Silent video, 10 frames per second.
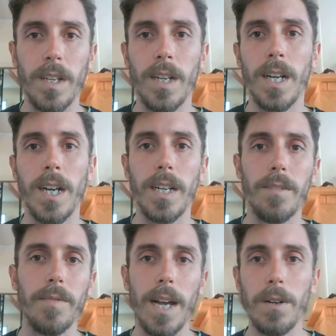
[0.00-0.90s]

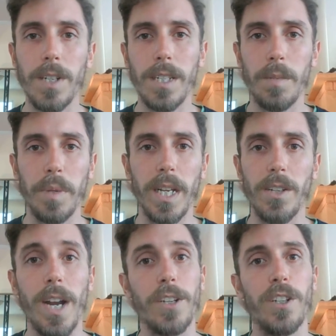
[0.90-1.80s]
Flowers on these
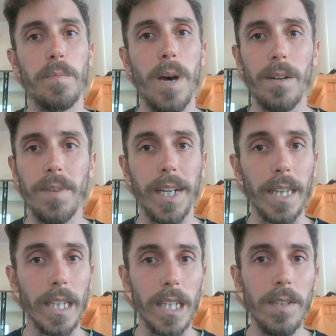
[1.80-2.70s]
plants are actually just
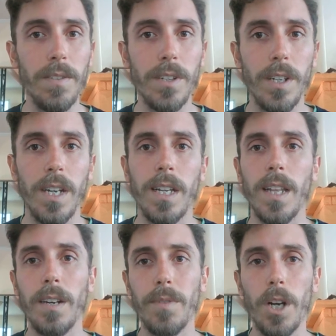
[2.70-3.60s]
modified leaves
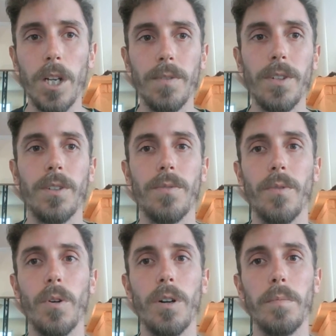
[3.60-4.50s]
that evolved to
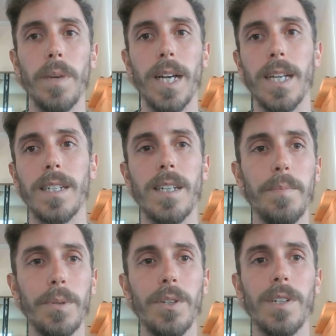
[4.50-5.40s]
form
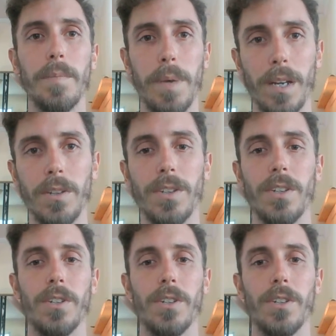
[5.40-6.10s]
sepals and petals.